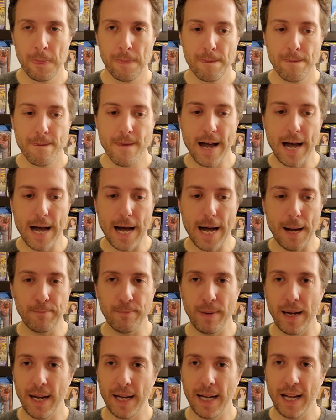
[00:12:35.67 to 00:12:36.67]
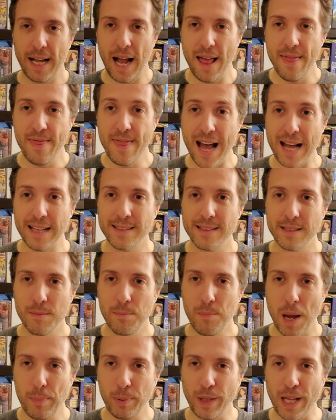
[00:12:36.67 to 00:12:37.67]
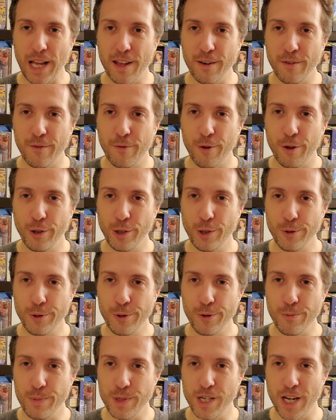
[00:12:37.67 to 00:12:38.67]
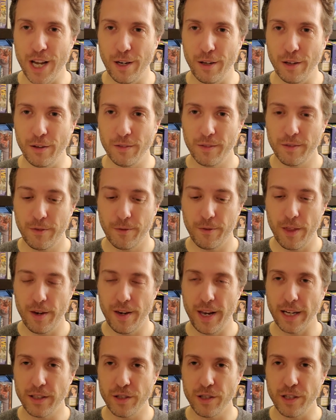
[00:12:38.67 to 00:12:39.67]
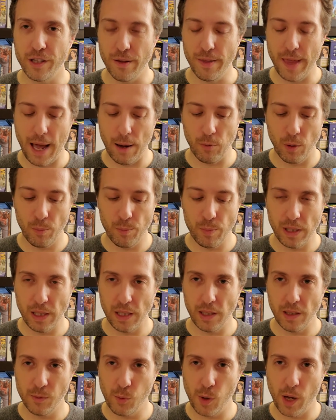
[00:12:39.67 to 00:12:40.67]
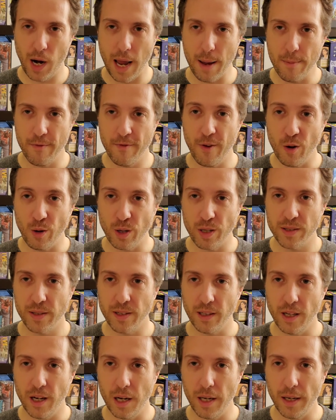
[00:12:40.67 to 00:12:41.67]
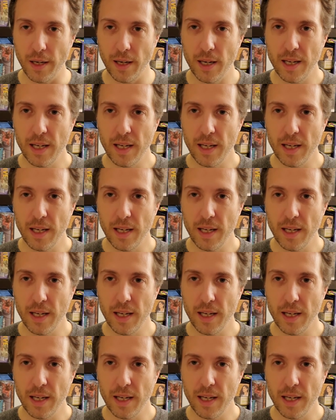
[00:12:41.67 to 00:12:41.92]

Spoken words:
And that's my plan for the YouTube channel for the next year. That will be what I am focusing on.